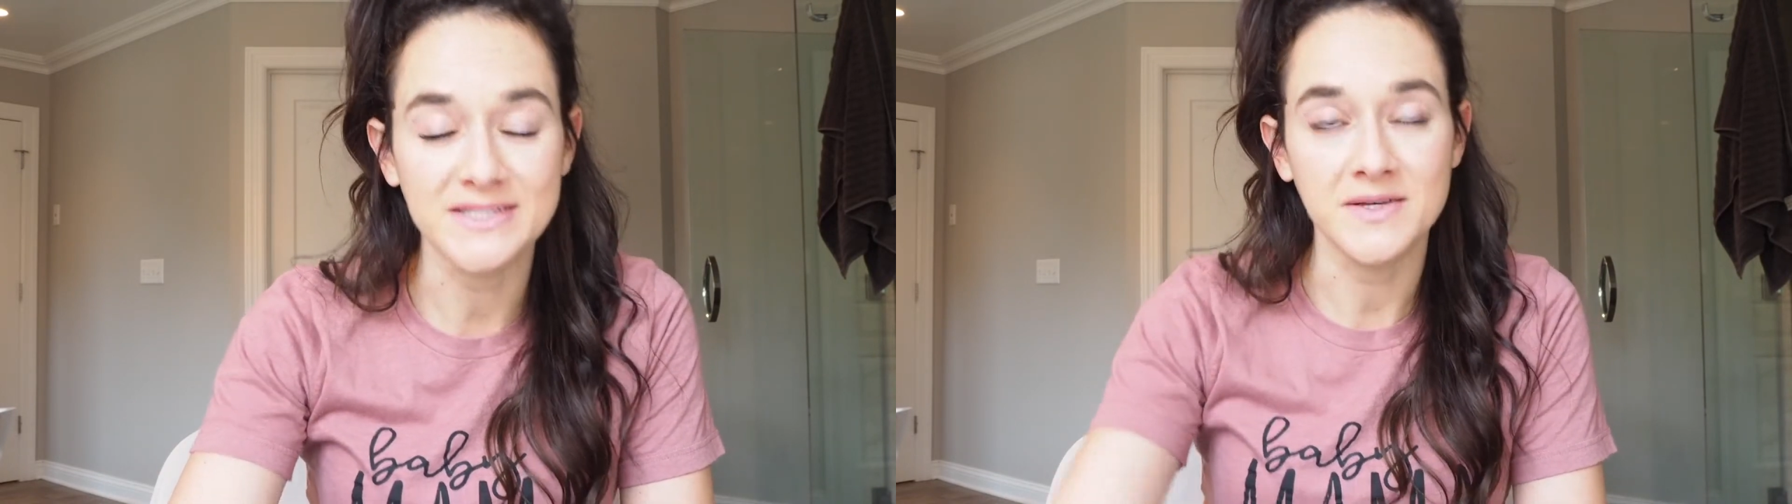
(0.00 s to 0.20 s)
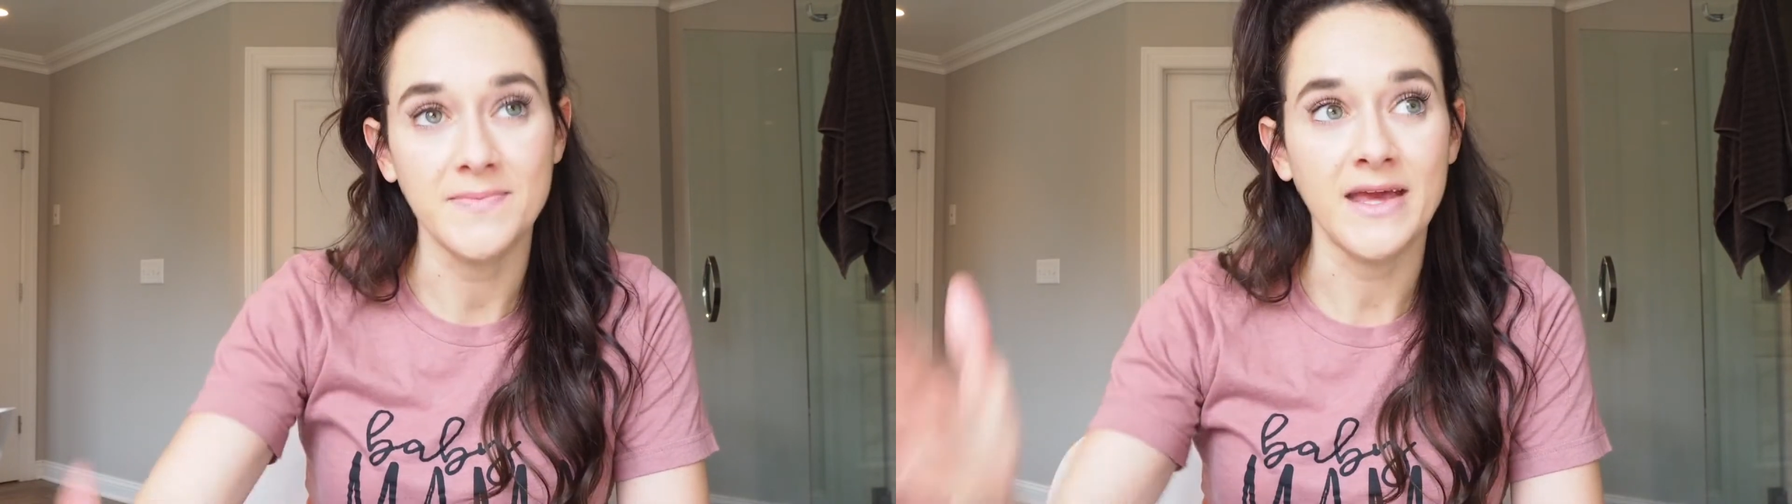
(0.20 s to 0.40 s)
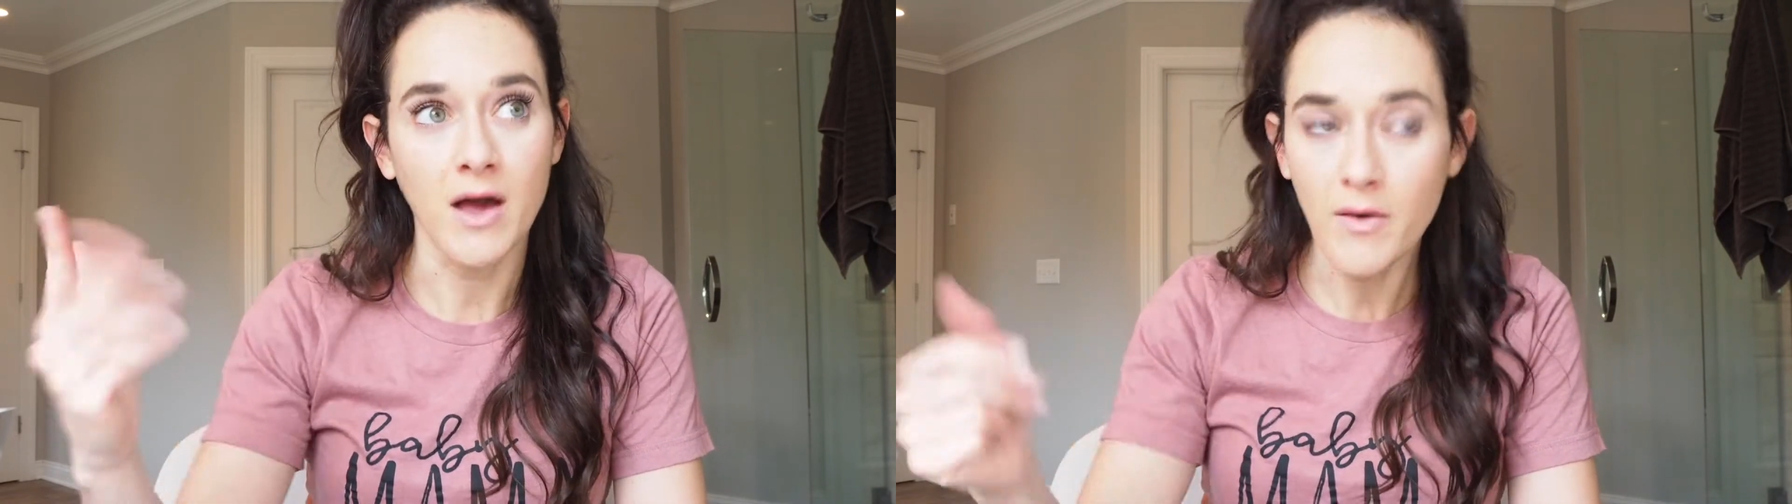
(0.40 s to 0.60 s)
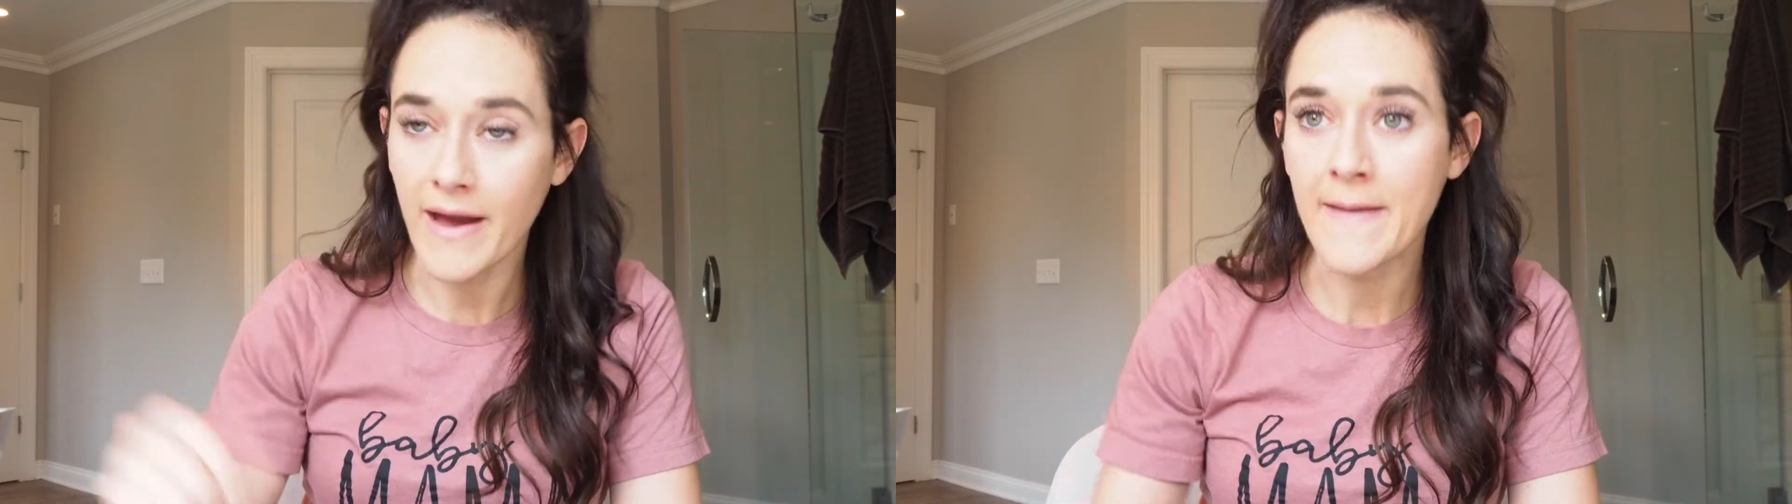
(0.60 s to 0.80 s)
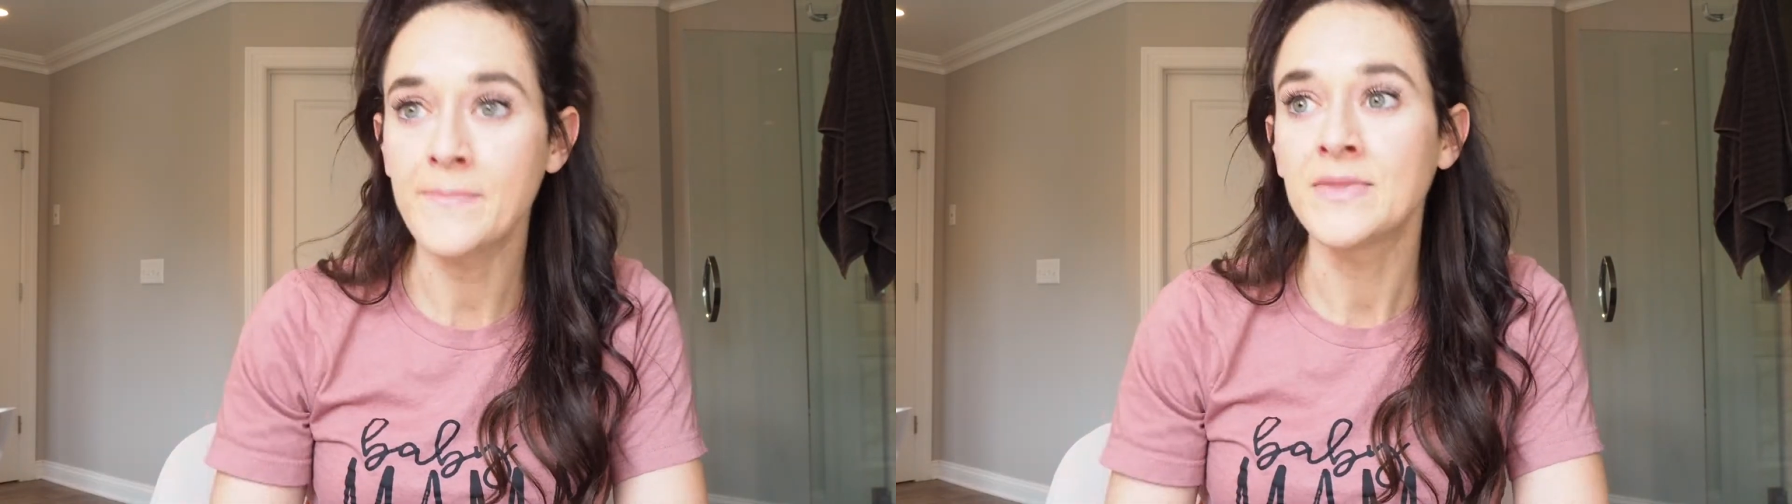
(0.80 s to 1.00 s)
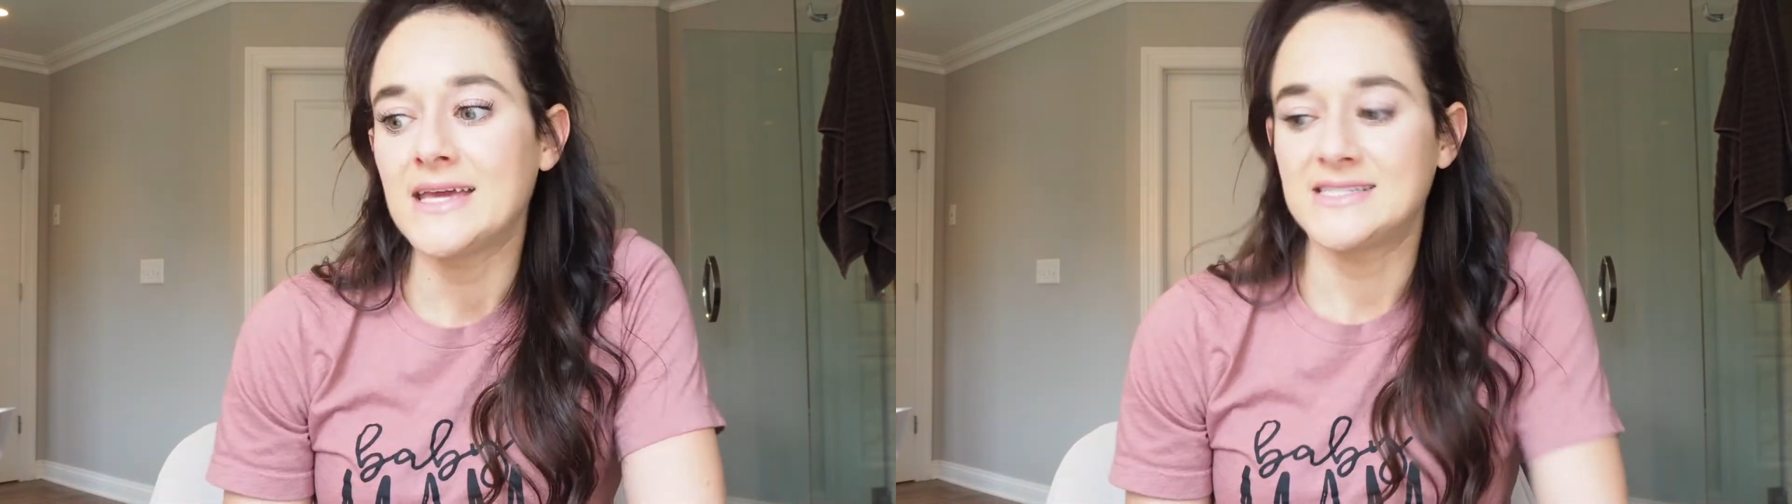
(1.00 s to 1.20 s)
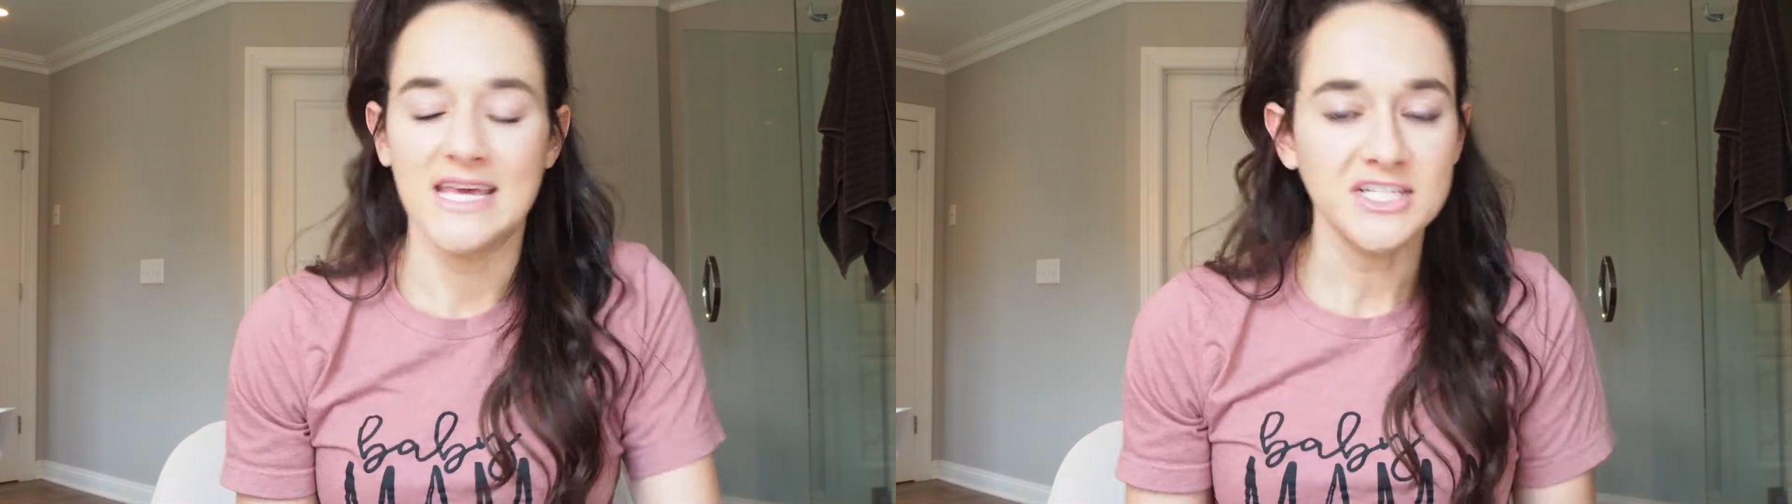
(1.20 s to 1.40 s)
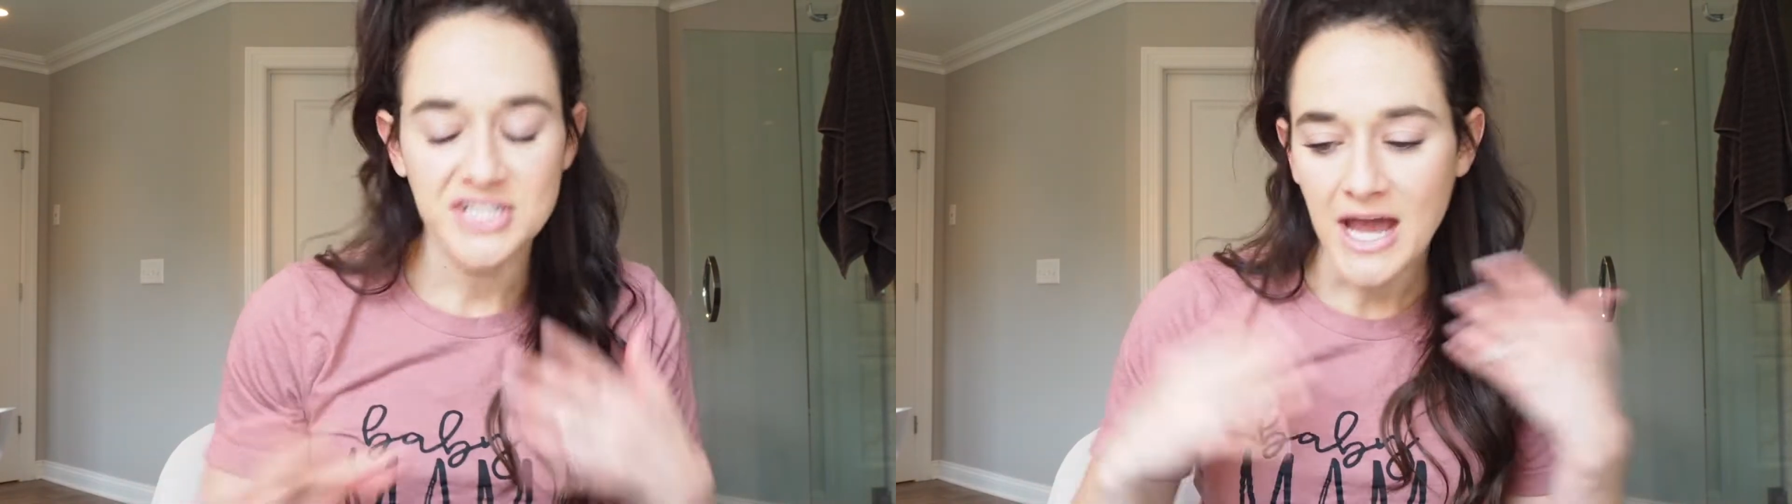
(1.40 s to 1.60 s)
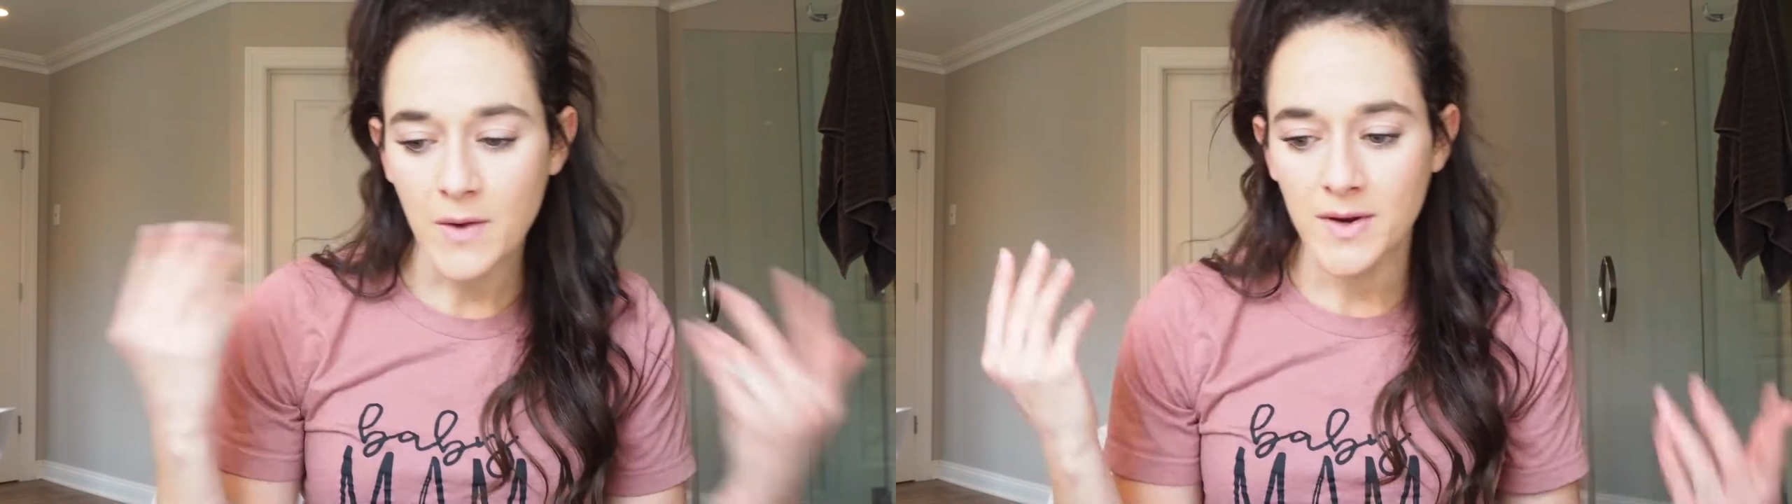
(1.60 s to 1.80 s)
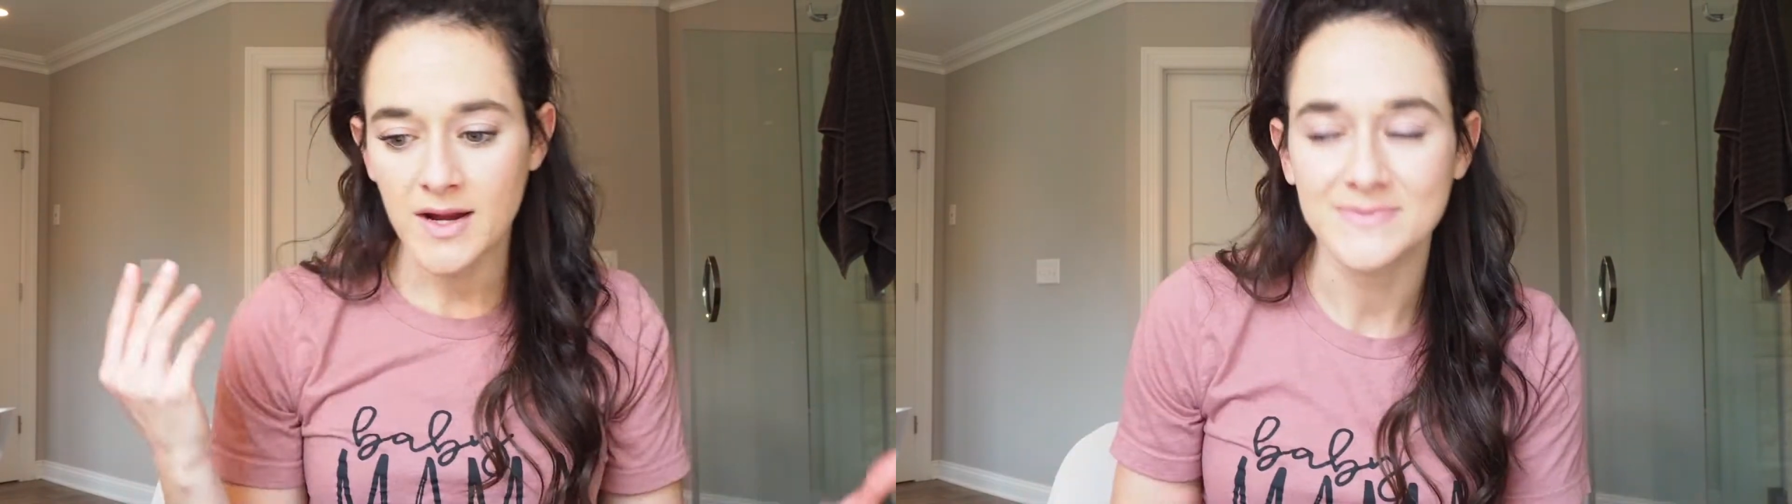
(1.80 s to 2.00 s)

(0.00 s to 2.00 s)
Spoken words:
So I'm like, okay, take a shower,